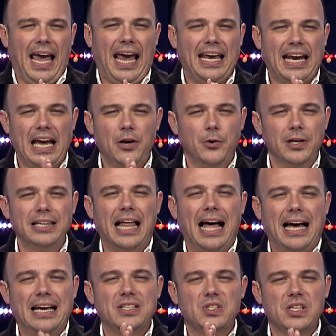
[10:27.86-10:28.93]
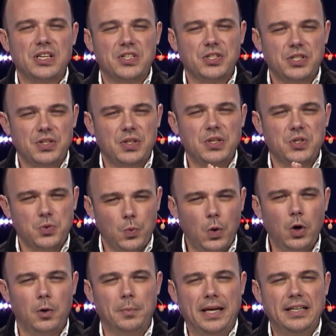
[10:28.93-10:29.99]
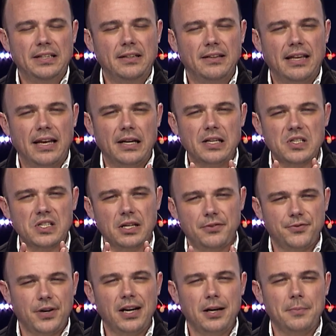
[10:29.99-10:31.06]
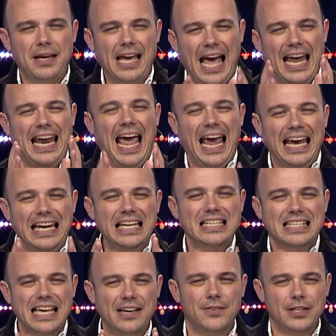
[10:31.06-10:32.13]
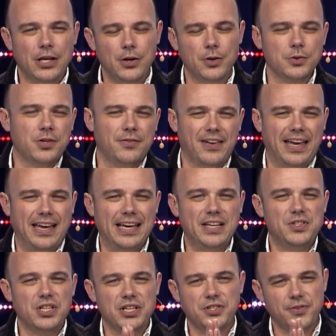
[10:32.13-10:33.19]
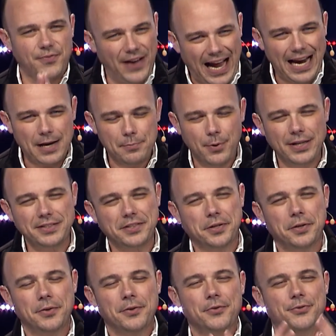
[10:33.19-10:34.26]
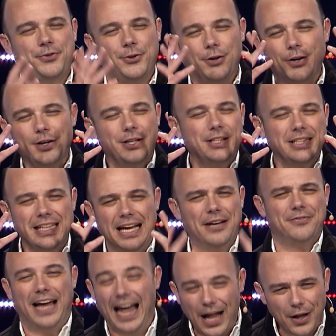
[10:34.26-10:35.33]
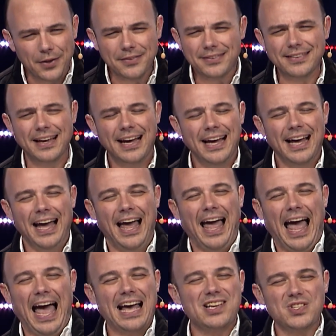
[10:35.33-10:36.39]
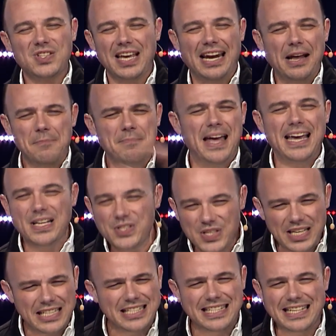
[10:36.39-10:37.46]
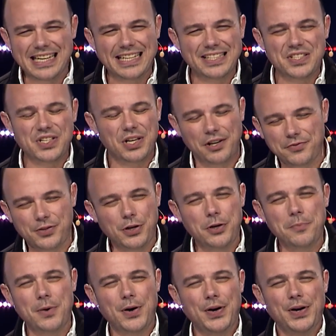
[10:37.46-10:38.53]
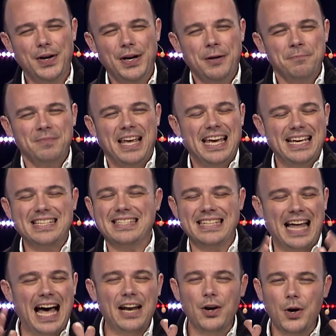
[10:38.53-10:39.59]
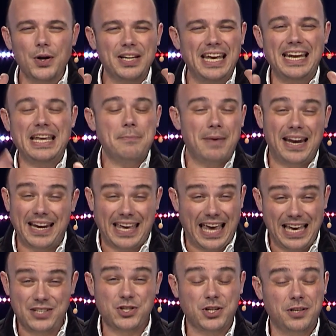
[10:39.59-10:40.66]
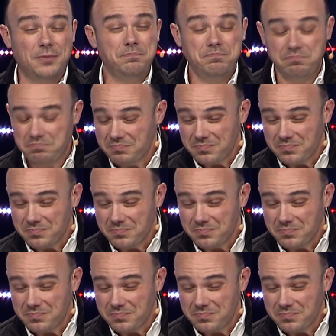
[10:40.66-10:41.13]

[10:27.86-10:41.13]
And I realize this woman that is in front of me at 87 years of age is vibrant, full of health, has an amazing sense of humor, is not on any medication.